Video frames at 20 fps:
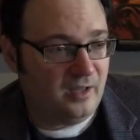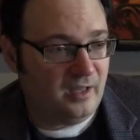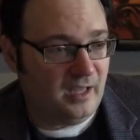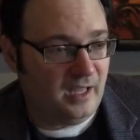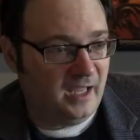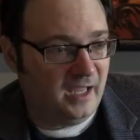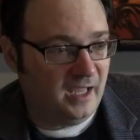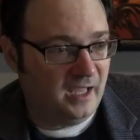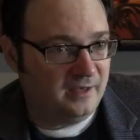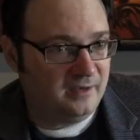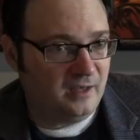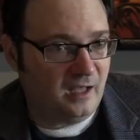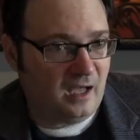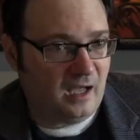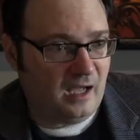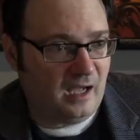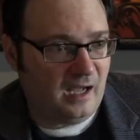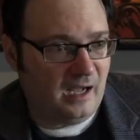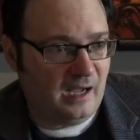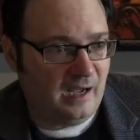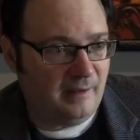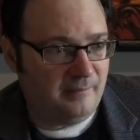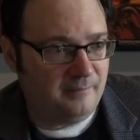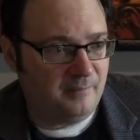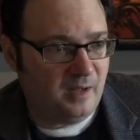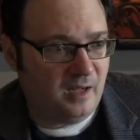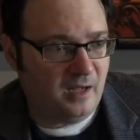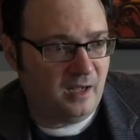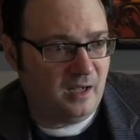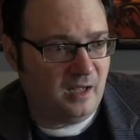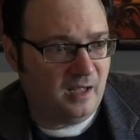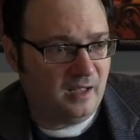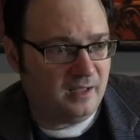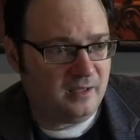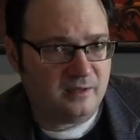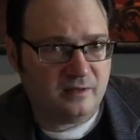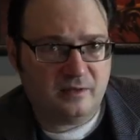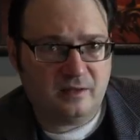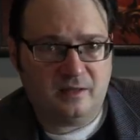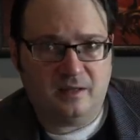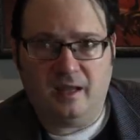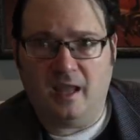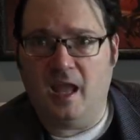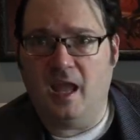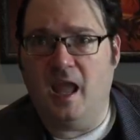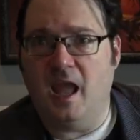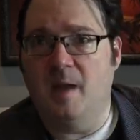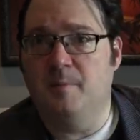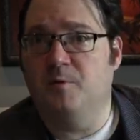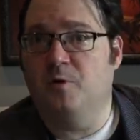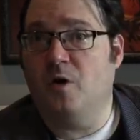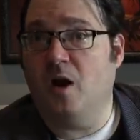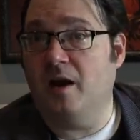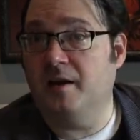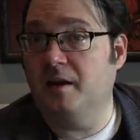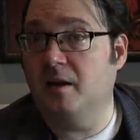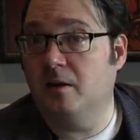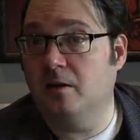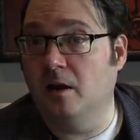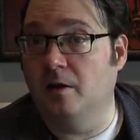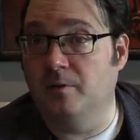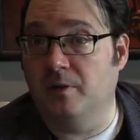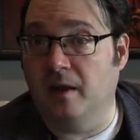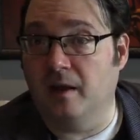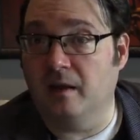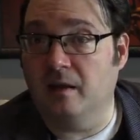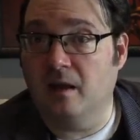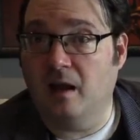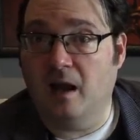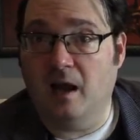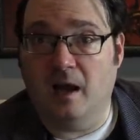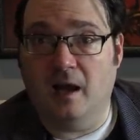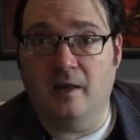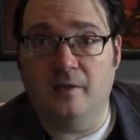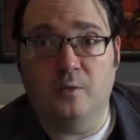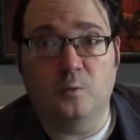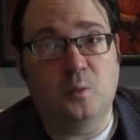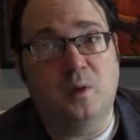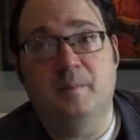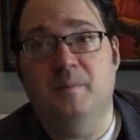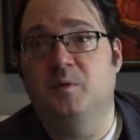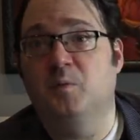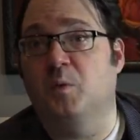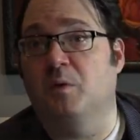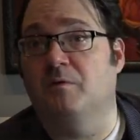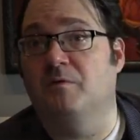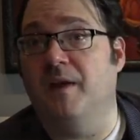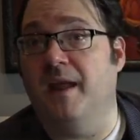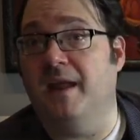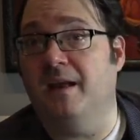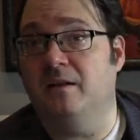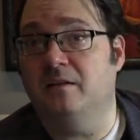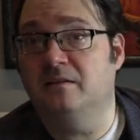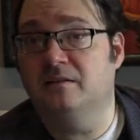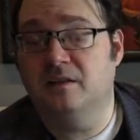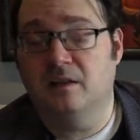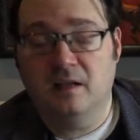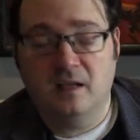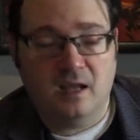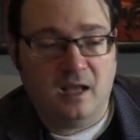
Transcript: in um, uh, Emirati clothing. Uh, the women were veiled.